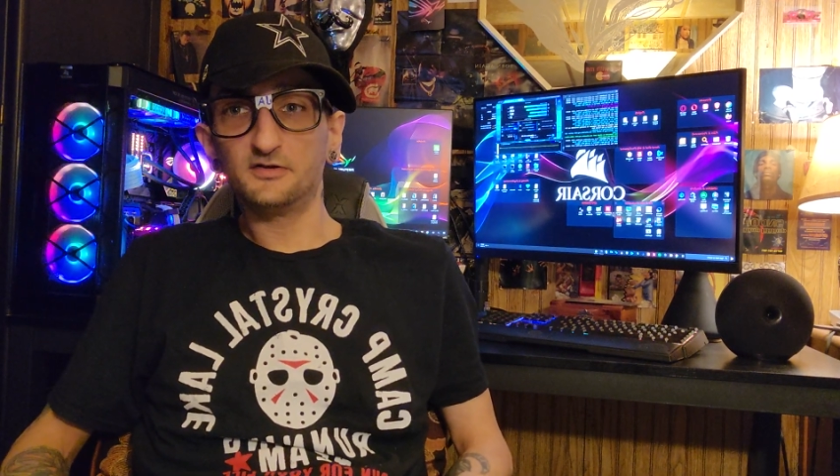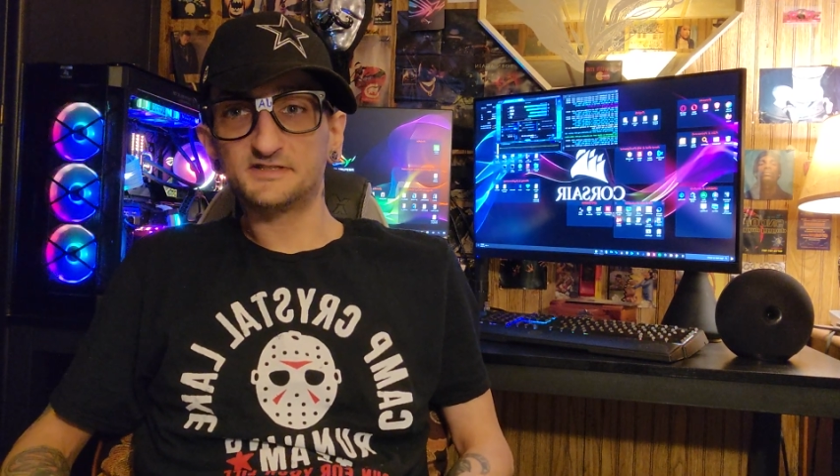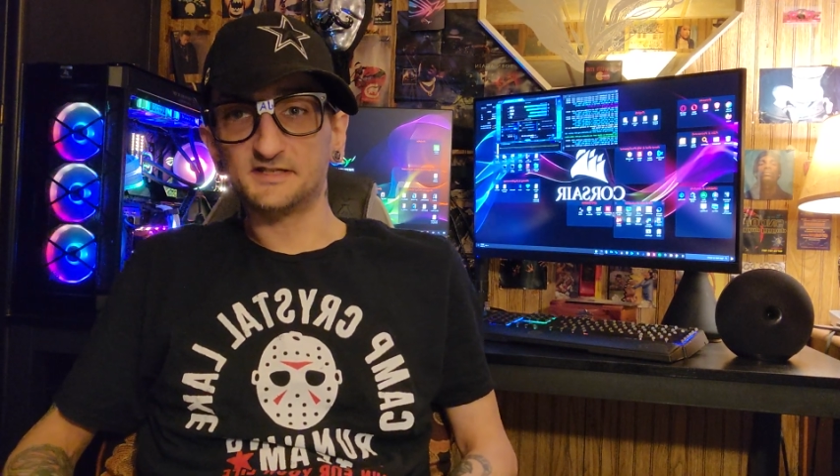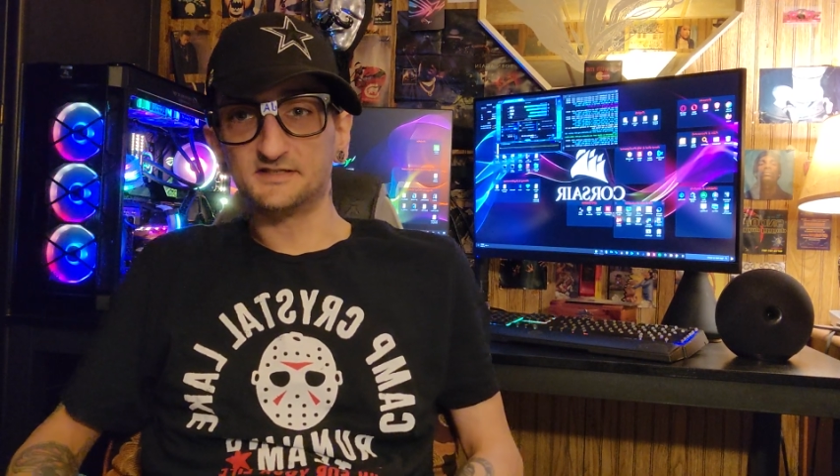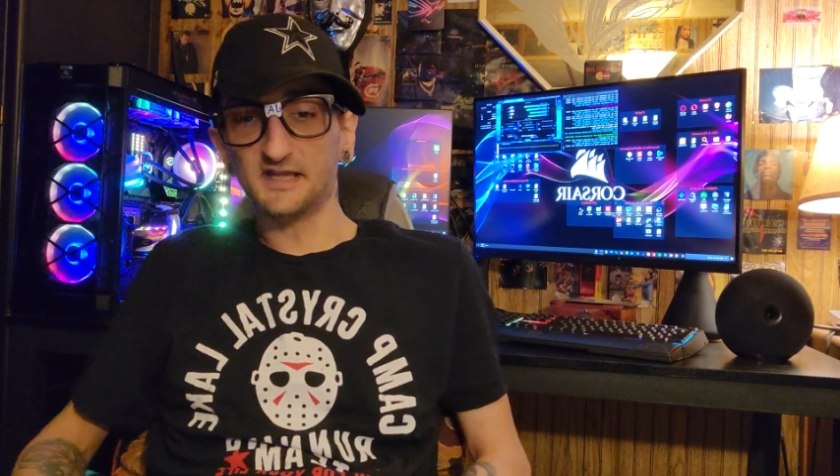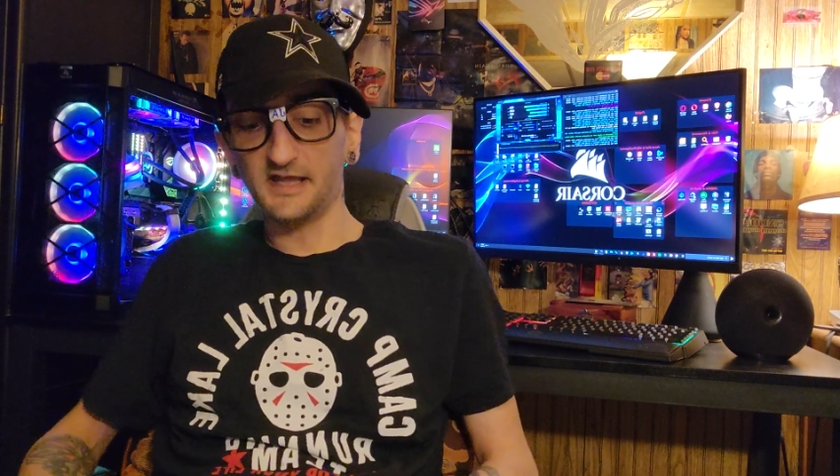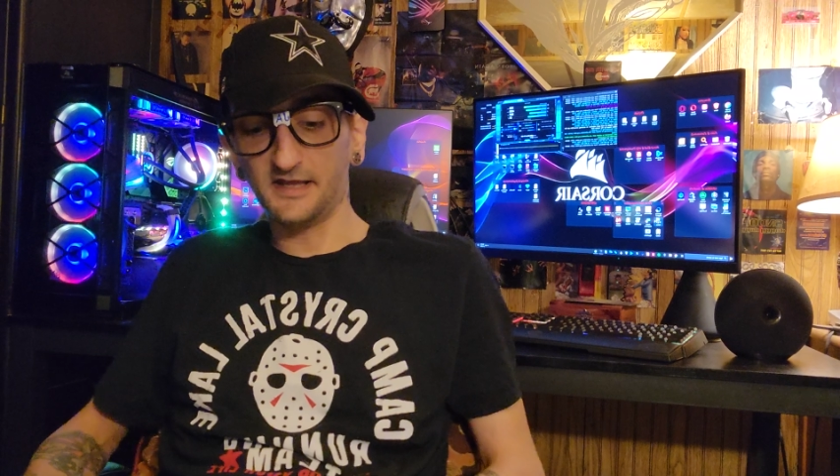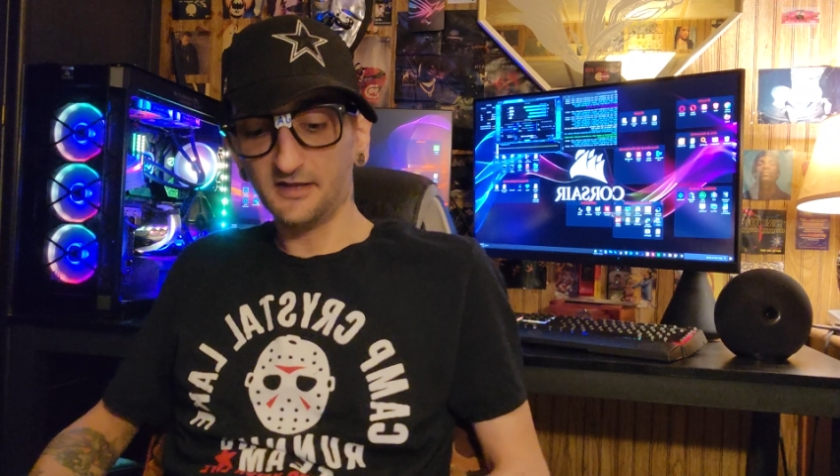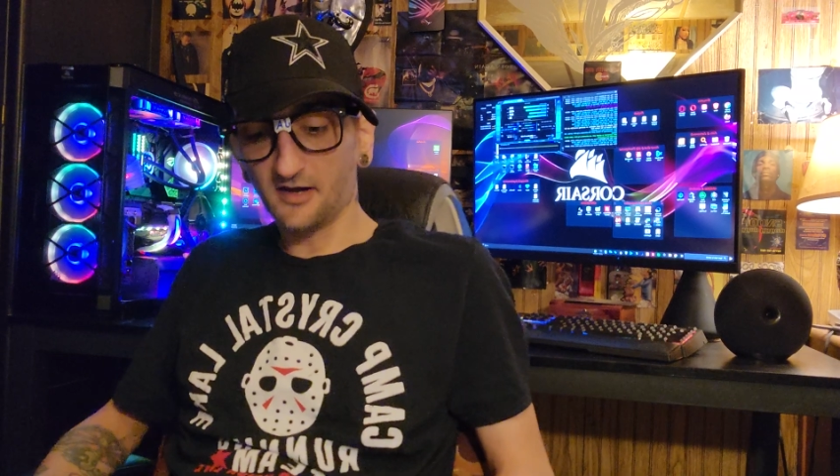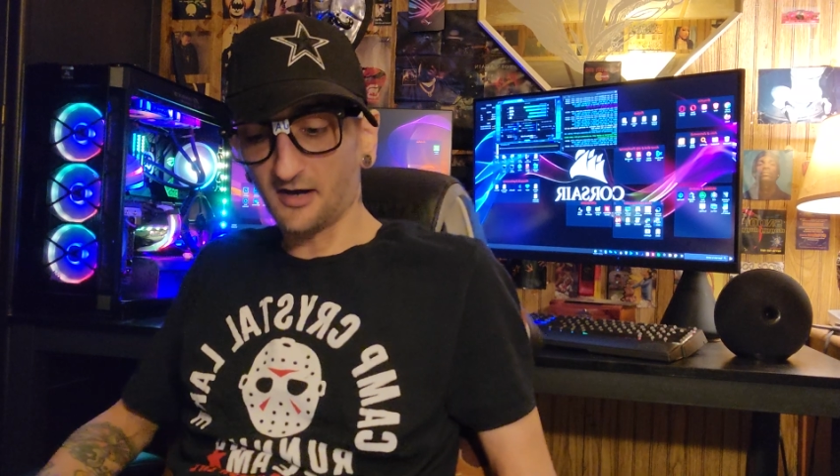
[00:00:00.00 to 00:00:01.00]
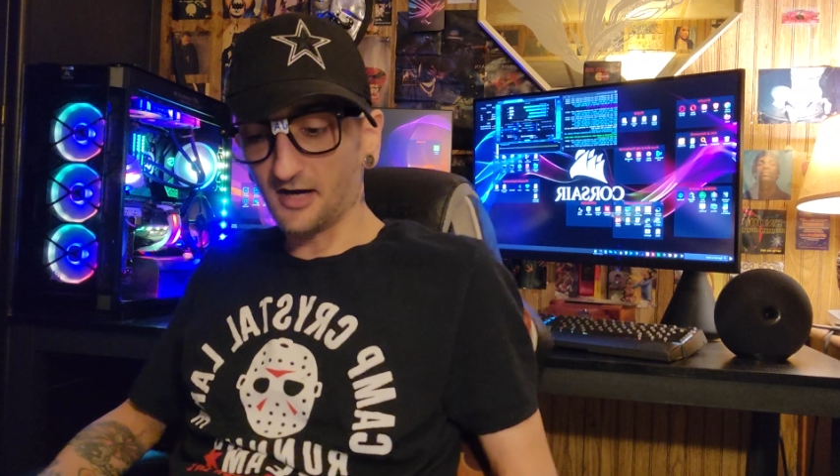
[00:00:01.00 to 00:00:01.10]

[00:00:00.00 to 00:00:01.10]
today.